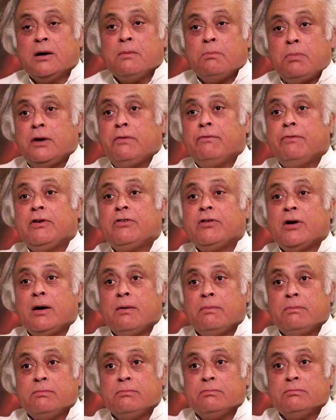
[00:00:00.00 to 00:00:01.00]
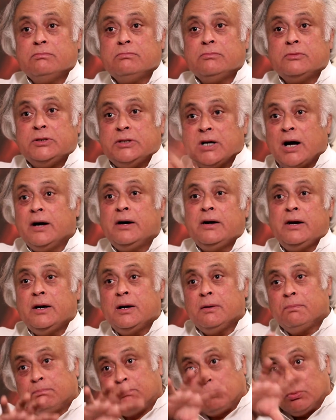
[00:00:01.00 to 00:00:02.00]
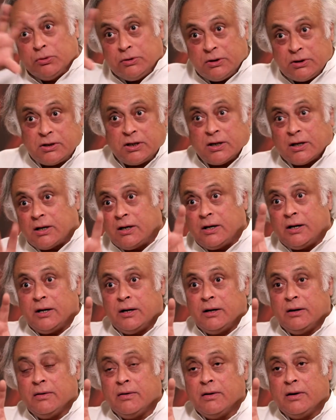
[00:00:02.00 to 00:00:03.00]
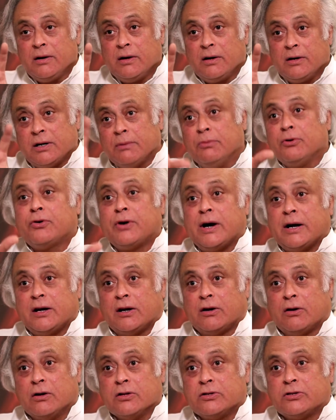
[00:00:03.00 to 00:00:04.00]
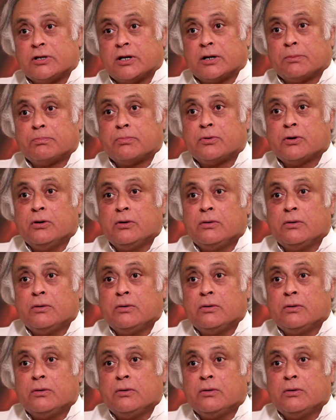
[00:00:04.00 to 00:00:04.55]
but which are done in a politically democratic concept,